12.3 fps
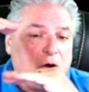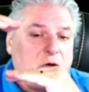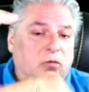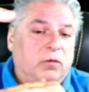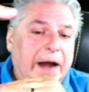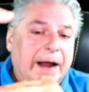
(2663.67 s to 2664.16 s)

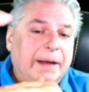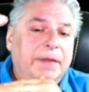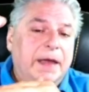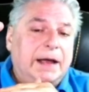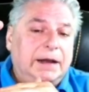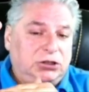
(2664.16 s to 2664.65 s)
grab
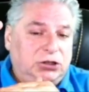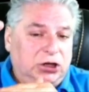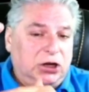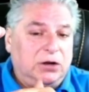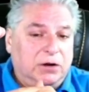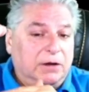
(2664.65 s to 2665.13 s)
that
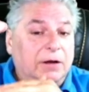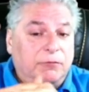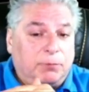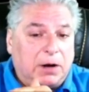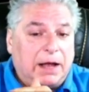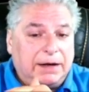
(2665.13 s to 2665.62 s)
chunk
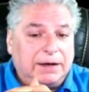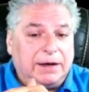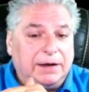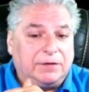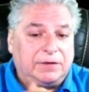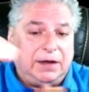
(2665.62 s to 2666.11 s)
of product
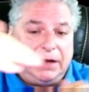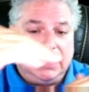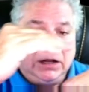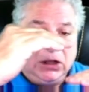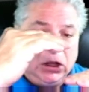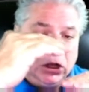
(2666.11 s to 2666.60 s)
in
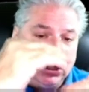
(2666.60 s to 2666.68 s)
state,